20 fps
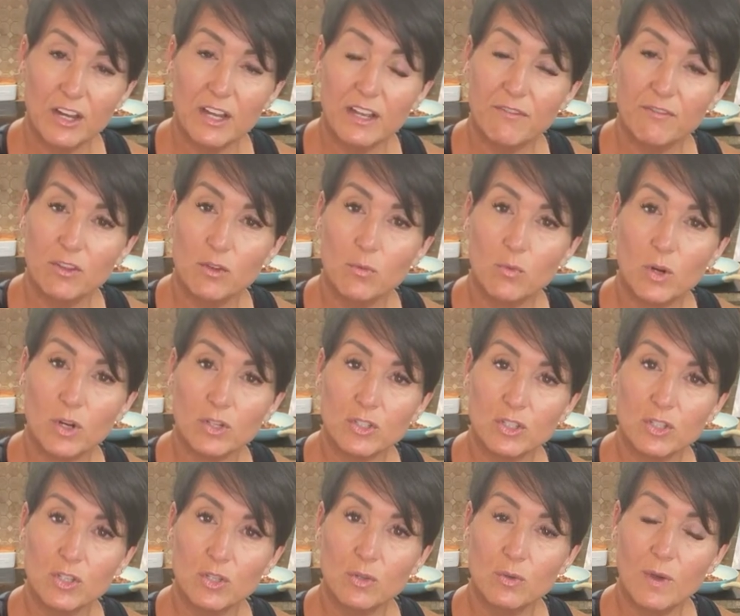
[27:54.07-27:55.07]
If you were
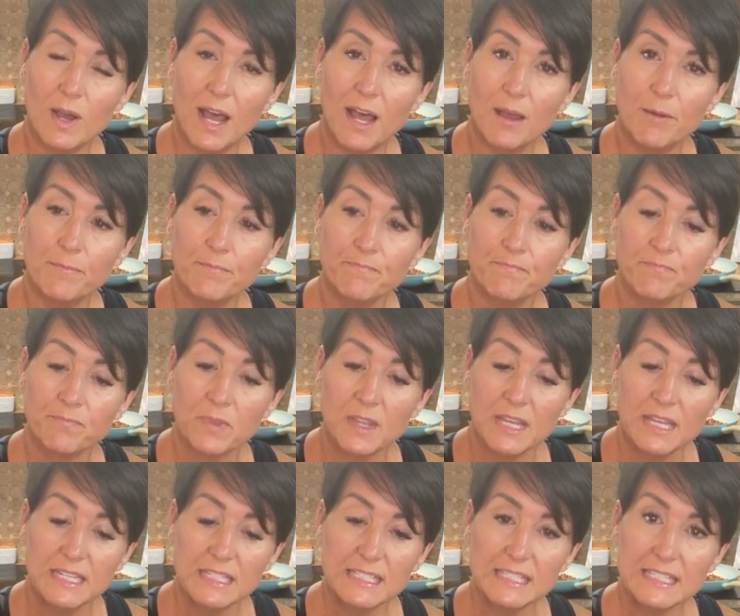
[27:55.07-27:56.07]
to
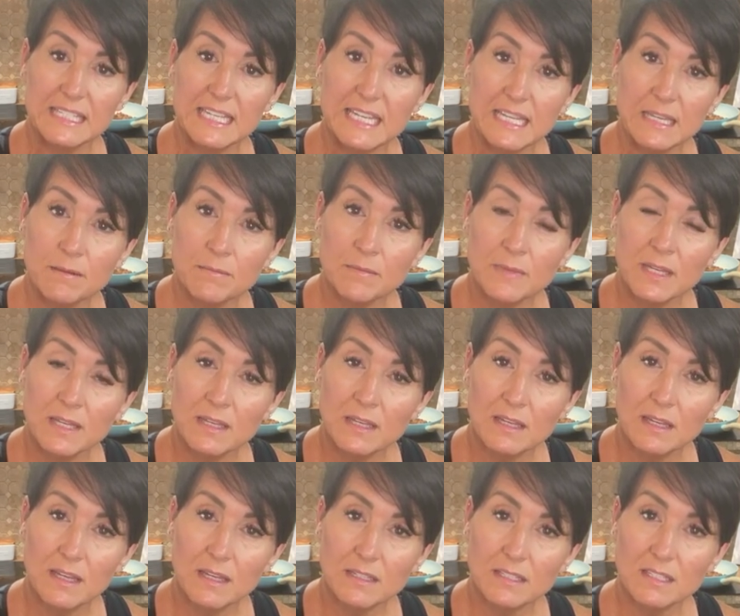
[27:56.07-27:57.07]
steam
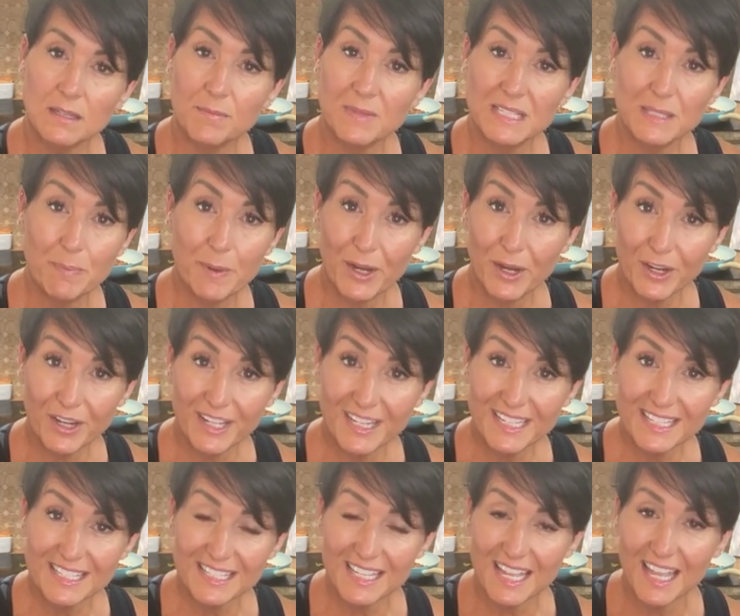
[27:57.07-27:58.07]
some
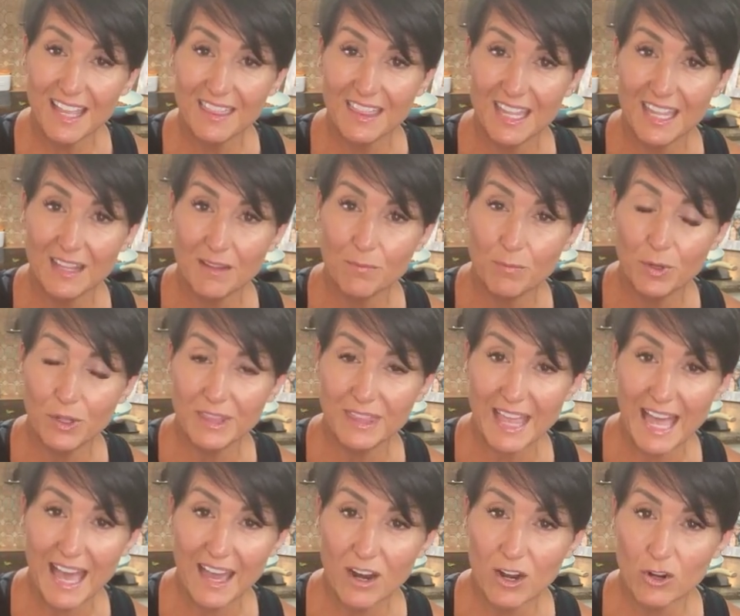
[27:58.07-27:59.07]
asparagus and then put
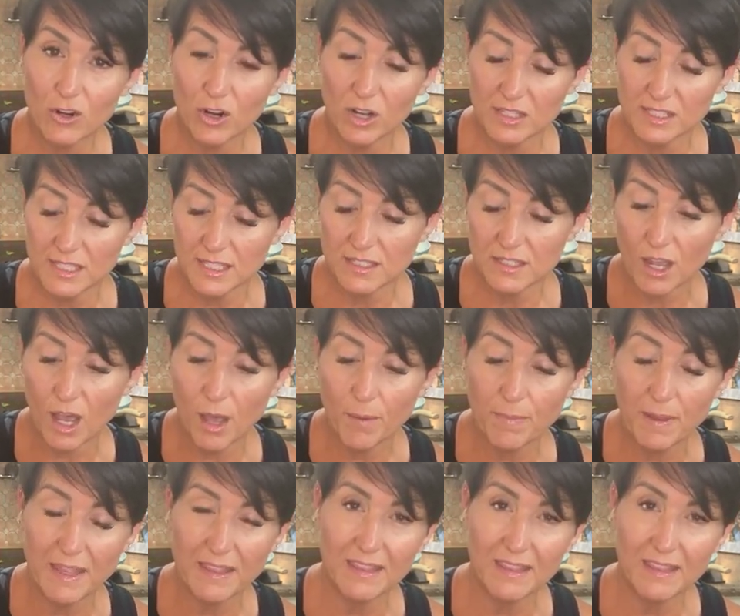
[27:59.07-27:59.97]
that across the top